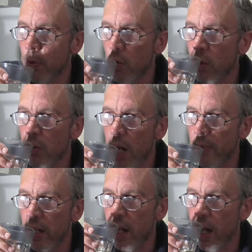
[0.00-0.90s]
poor
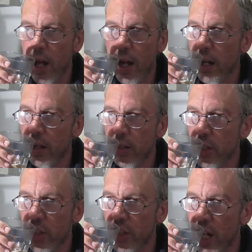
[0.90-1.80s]
grammar, and
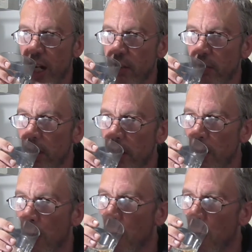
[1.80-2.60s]
it's just hard to read.